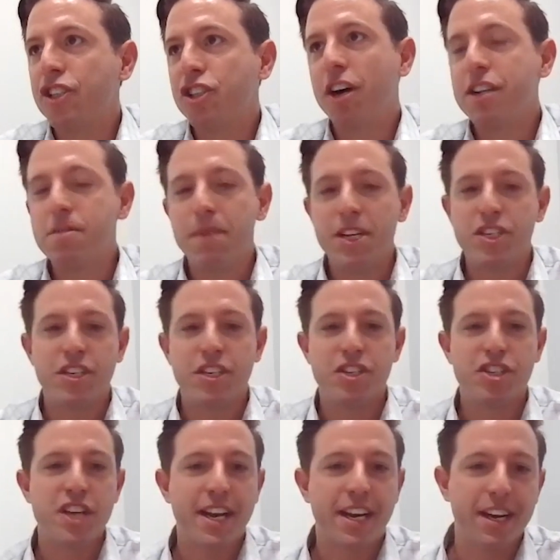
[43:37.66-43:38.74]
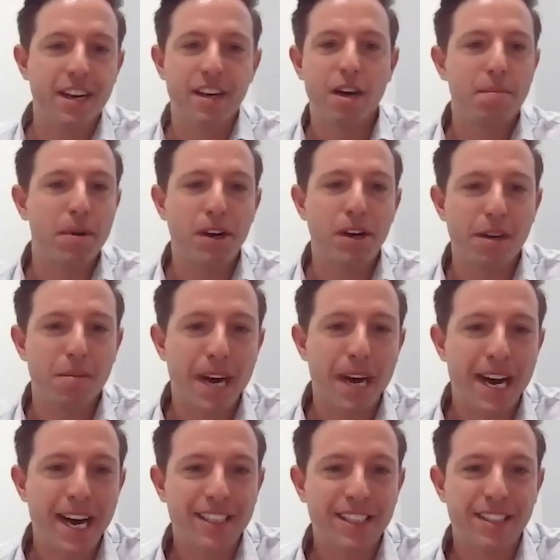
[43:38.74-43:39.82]
Sean, you mentioned shaking it up all in a
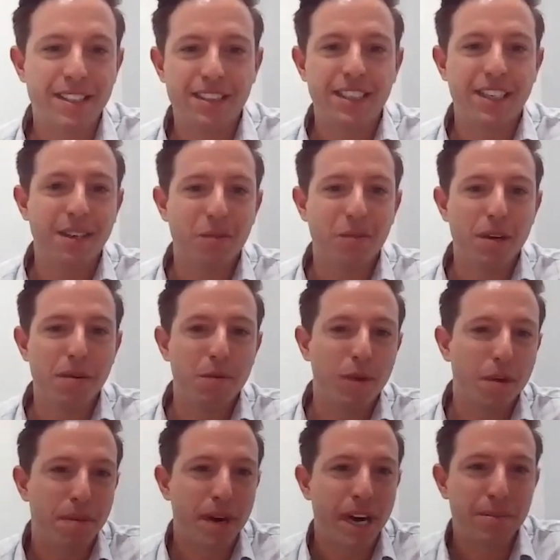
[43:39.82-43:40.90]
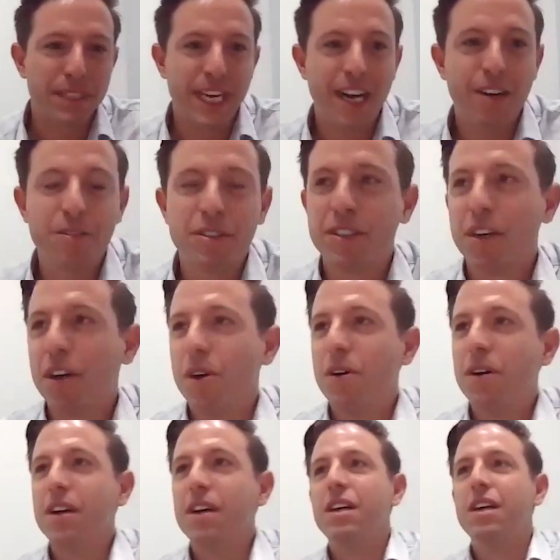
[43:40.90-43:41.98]
box and seeing what pops out.
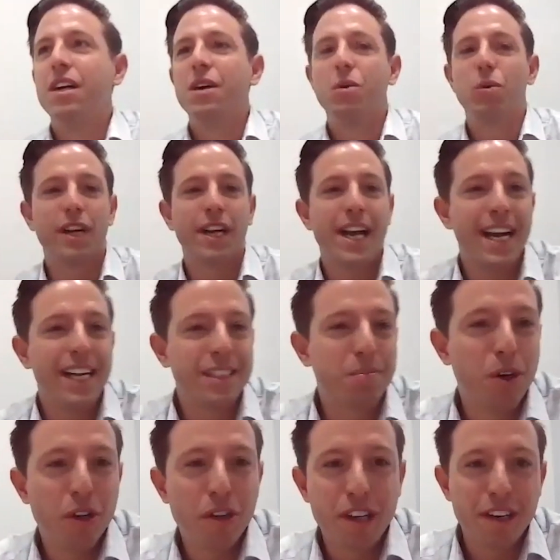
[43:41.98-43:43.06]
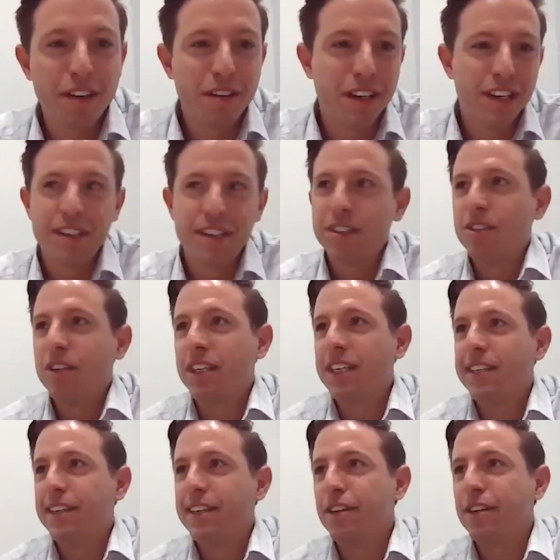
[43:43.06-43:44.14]
So we're going to ask both of you to look
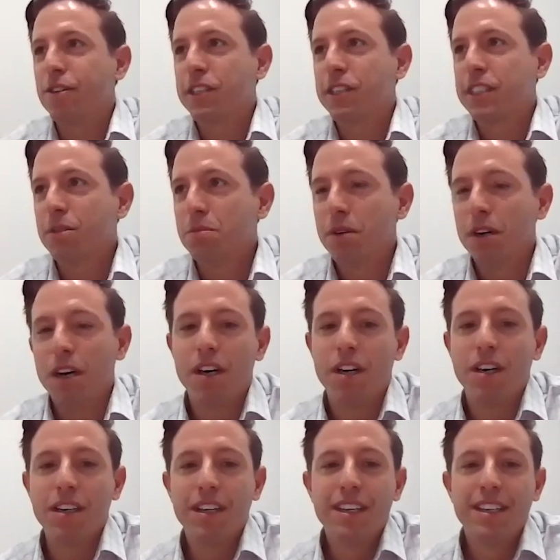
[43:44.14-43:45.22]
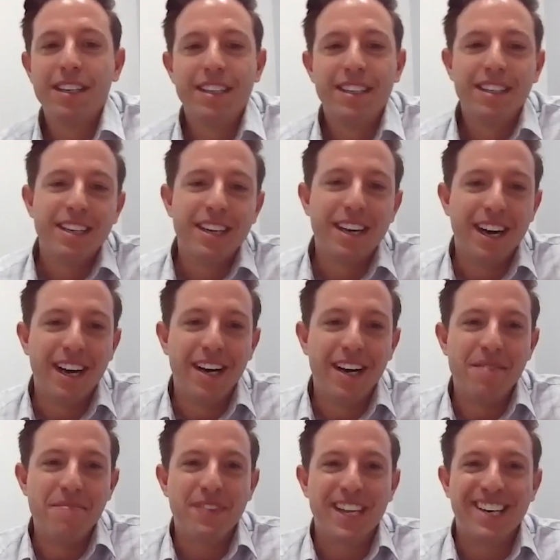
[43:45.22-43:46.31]
into your crystal ball
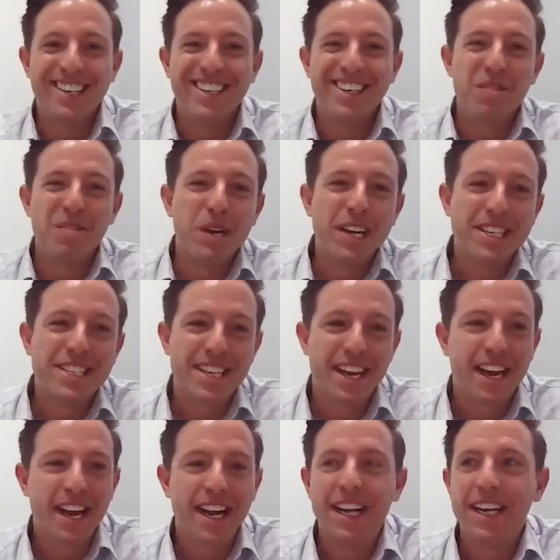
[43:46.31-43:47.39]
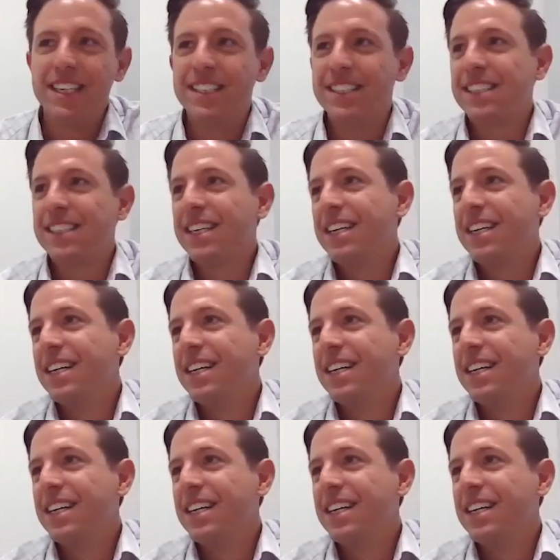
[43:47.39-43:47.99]
a little bit and